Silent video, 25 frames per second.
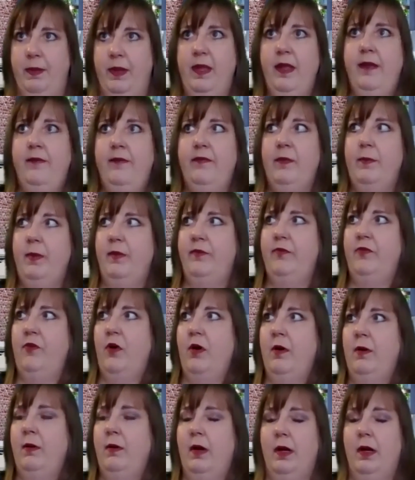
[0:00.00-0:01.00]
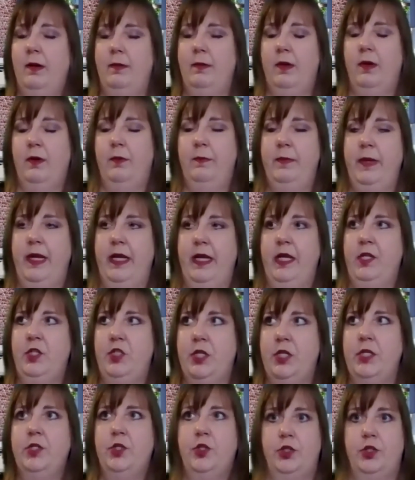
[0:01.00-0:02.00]
even before meeting
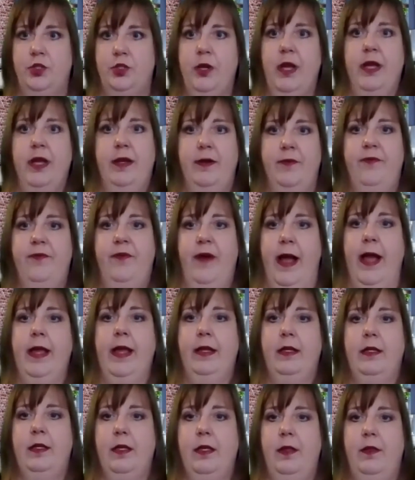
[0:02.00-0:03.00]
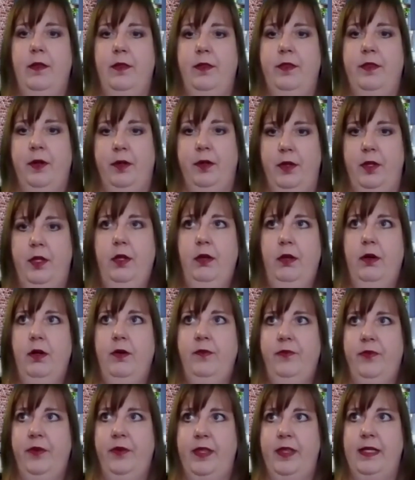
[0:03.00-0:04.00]
Ginger, trying to find the
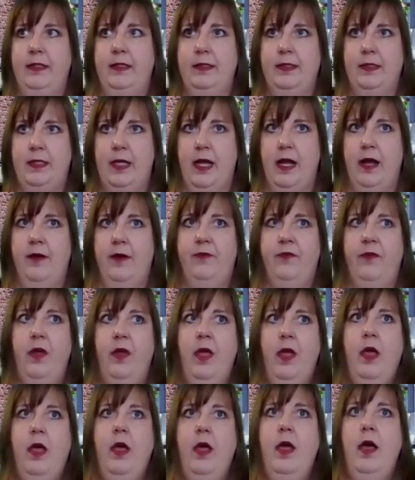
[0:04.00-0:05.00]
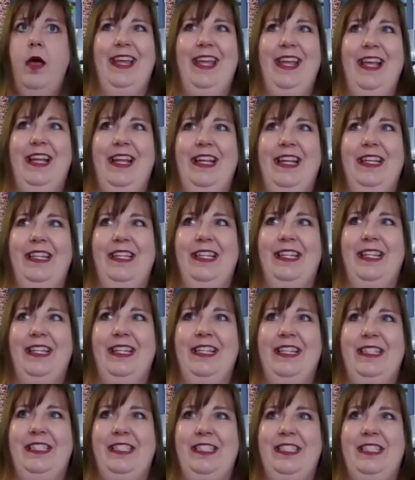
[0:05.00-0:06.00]
cure for this stuff. And
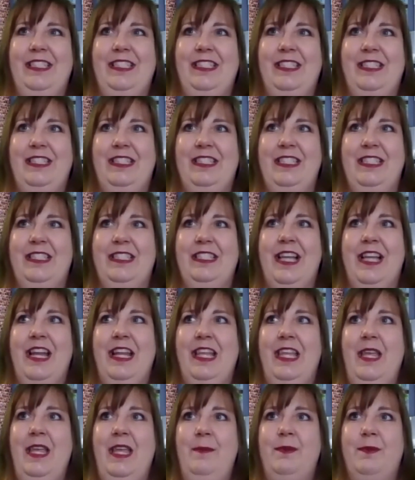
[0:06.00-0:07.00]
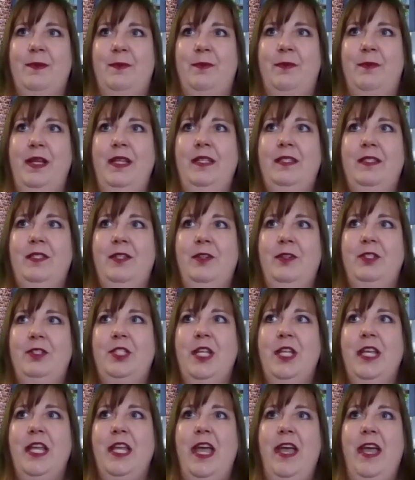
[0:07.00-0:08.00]
it's just going to keep
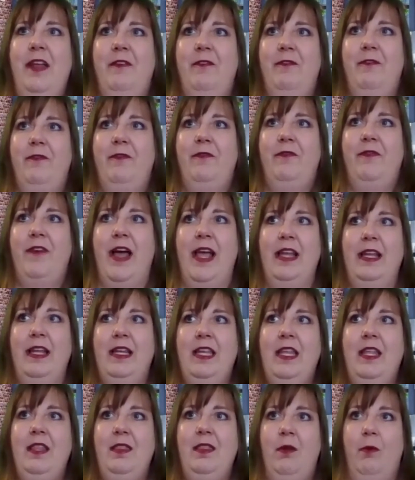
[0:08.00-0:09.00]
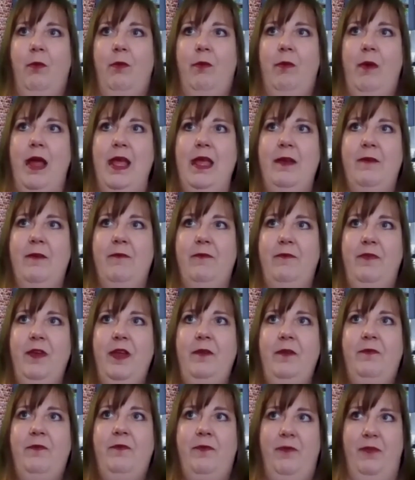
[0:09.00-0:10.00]
researching and finding the right
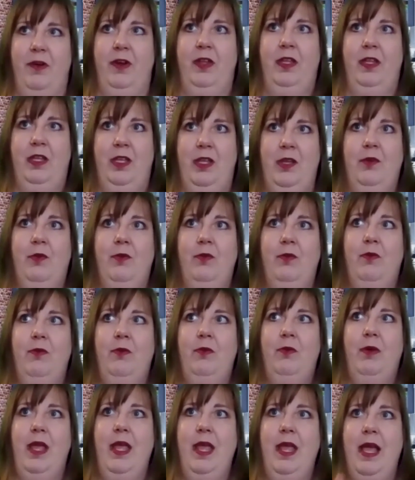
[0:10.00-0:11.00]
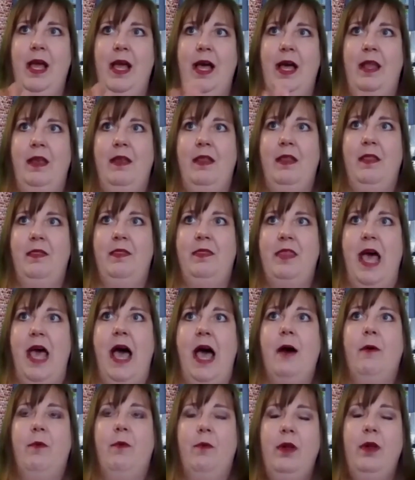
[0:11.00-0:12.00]
fit for you. And
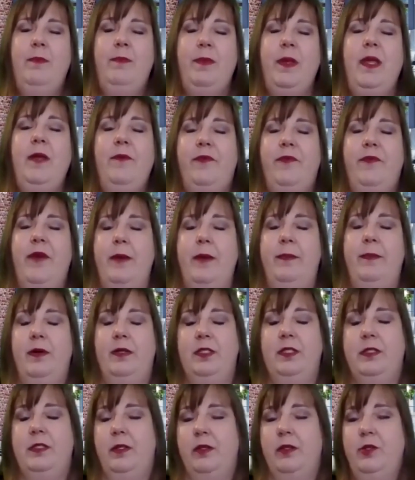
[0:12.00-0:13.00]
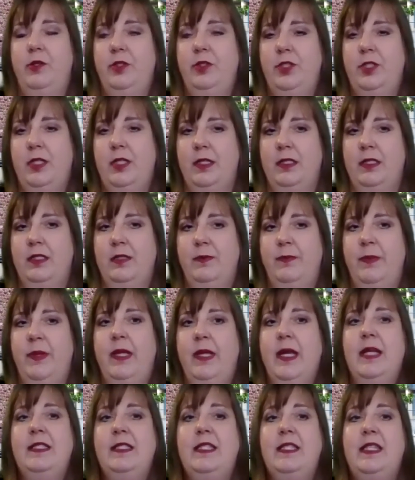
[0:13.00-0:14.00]
that would be Fiber Solutions,
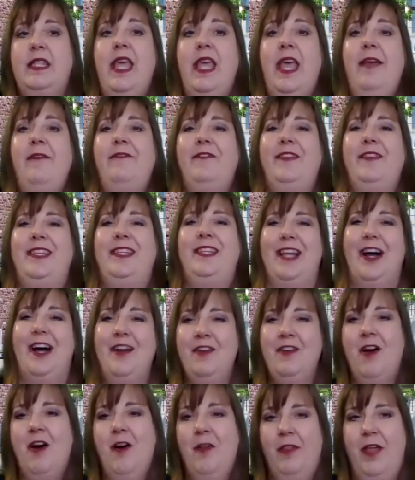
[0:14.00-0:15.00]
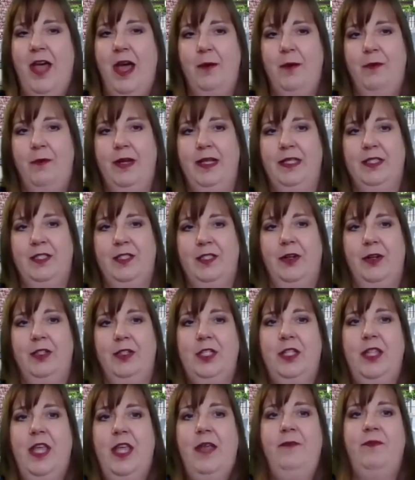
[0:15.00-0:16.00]
because they've done all that
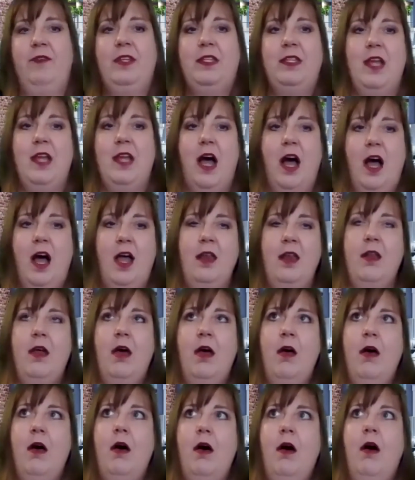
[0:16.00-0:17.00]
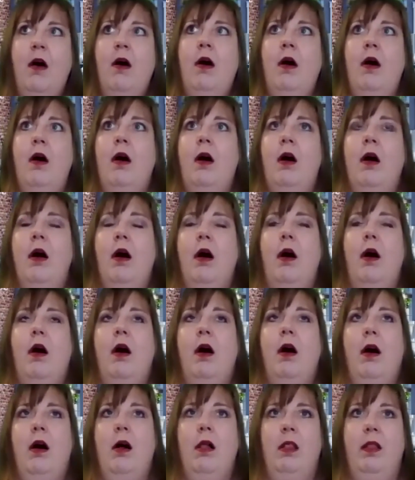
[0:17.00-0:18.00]
research. They've done
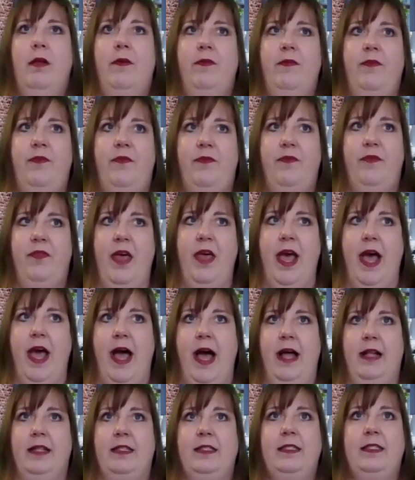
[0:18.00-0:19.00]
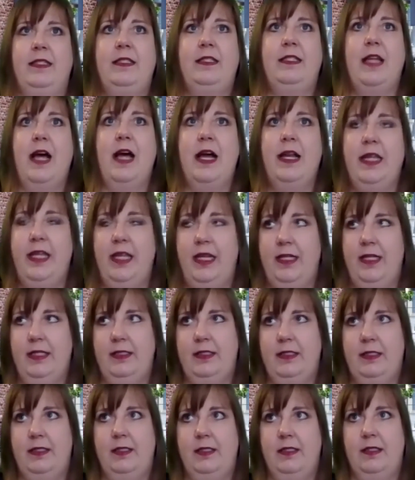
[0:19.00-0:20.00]
all of that
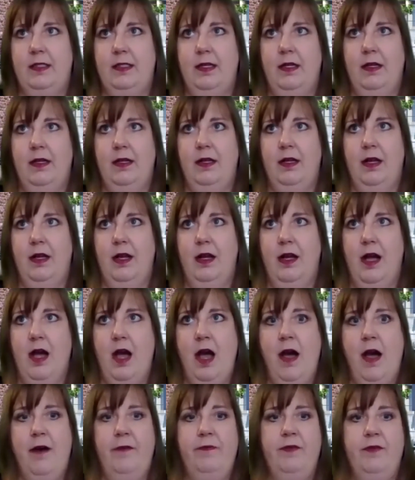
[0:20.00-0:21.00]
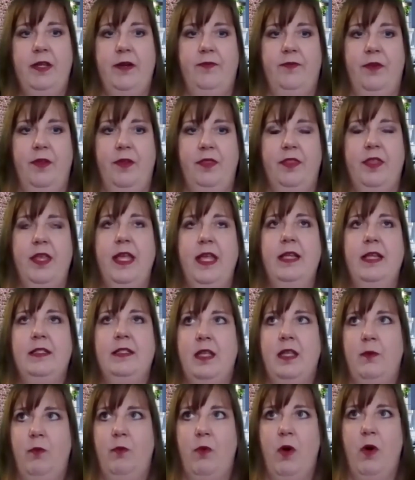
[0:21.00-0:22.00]
studies of different
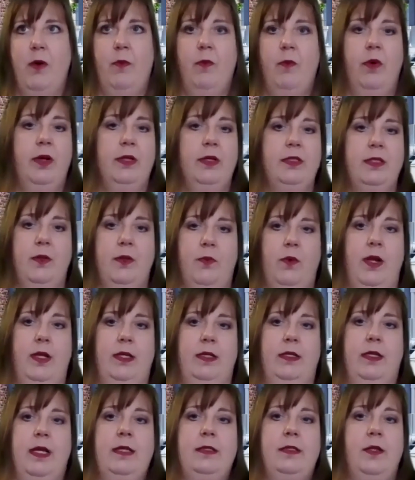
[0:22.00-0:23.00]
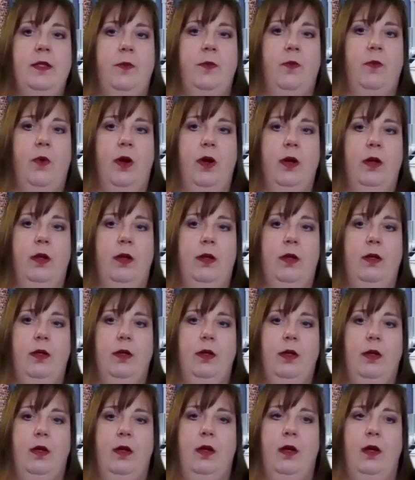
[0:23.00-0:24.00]
things and what works and what doesn't work.
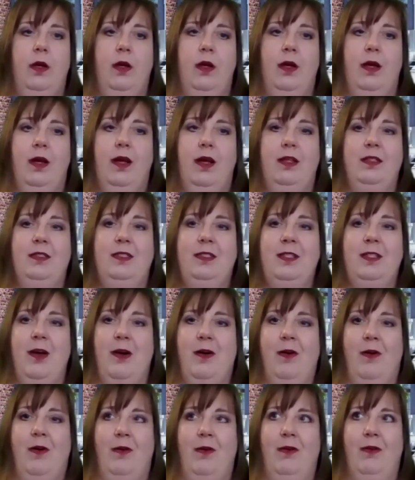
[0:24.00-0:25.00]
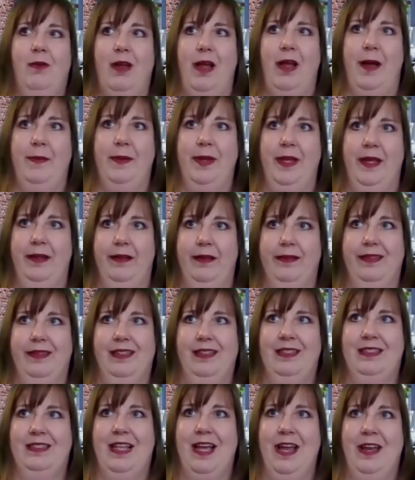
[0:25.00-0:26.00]
So,
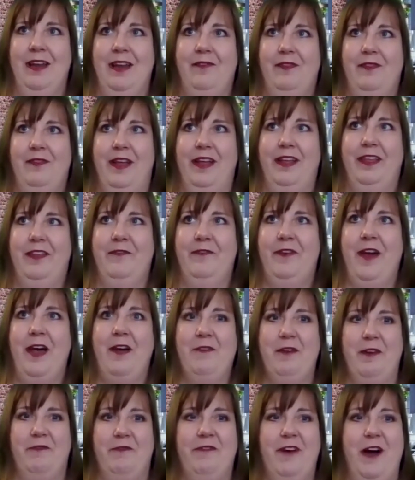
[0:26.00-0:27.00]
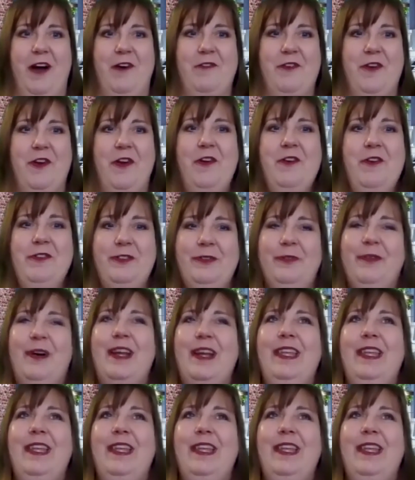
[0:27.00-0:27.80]
it's kind of like if I would have found her